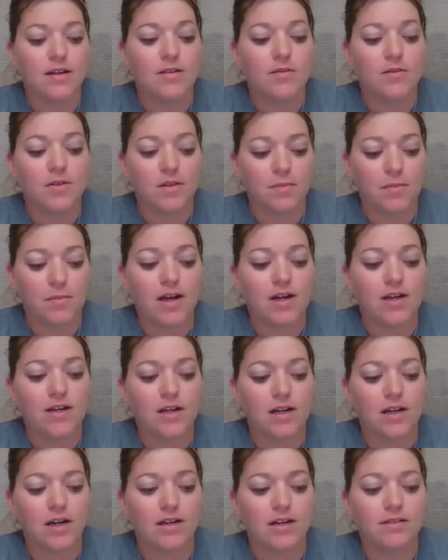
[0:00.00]
With Ma
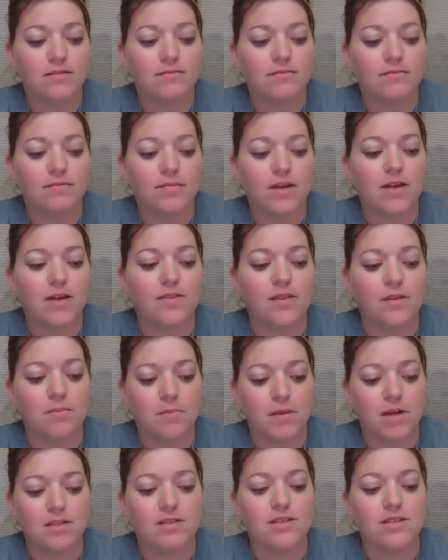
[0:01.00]
gone, if the
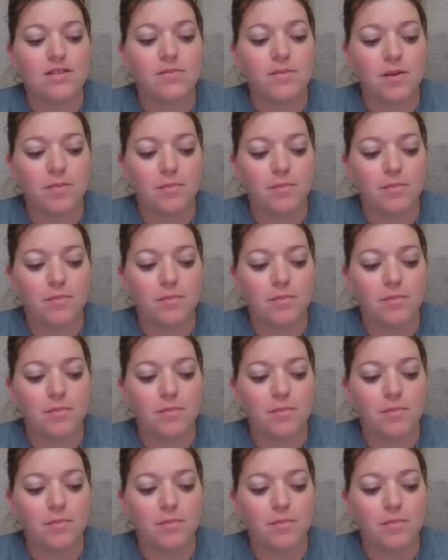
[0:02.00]
mud's to be